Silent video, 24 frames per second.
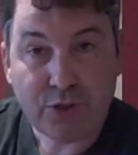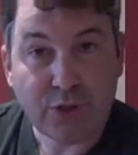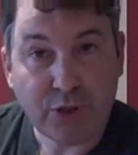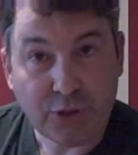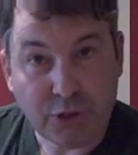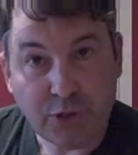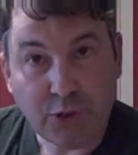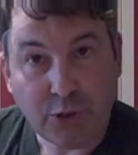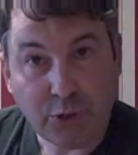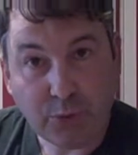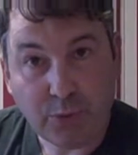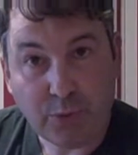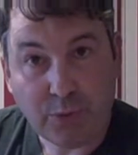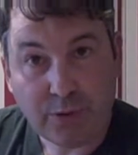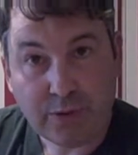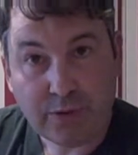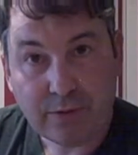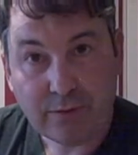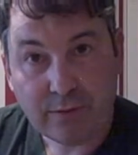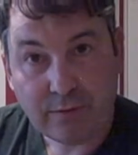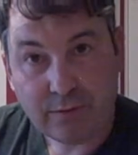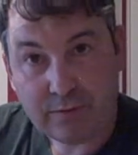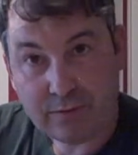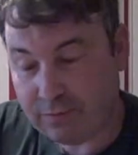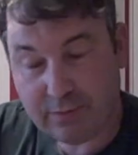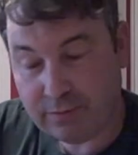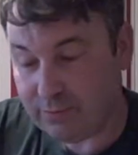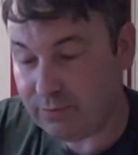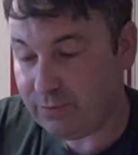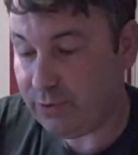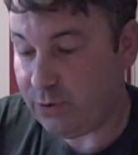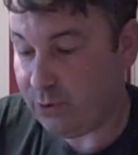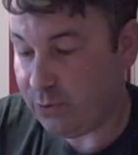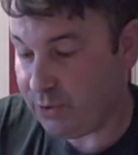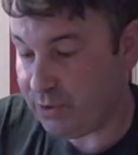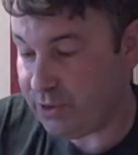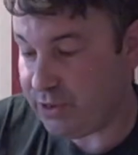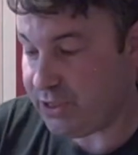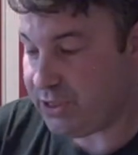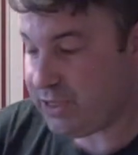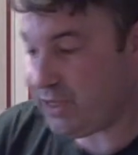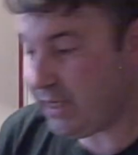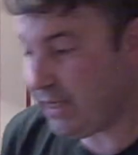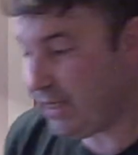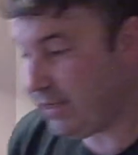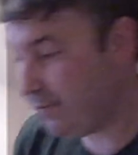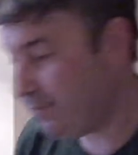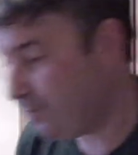that you can
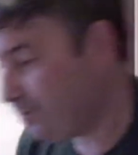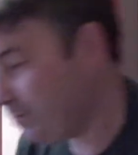see.